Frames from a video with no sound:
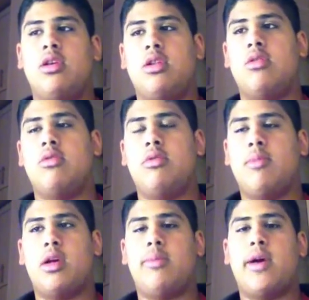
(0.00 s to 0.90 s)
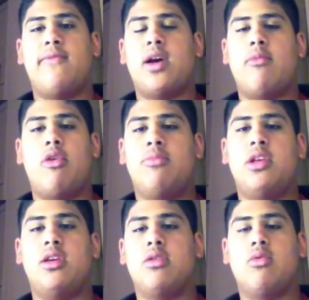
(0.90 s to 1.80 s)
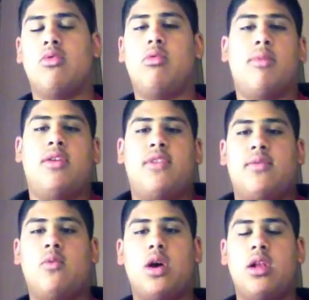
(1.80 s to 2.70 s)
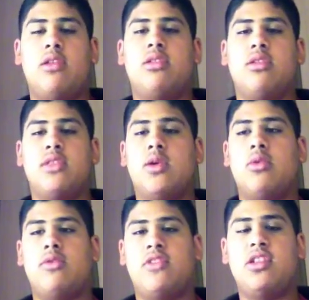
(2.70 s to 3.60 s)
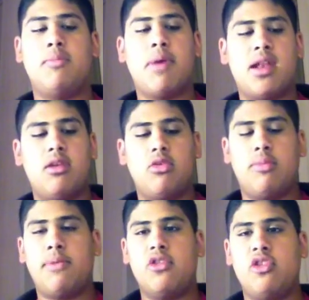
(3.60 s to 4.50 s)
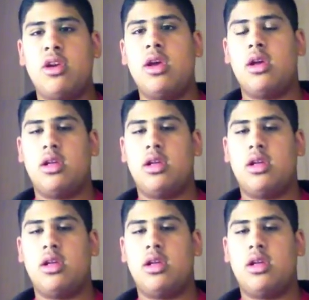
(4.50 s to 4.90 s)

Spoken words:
you might have fiber optic, or you might even have wireless. That would obviously depend on your budget.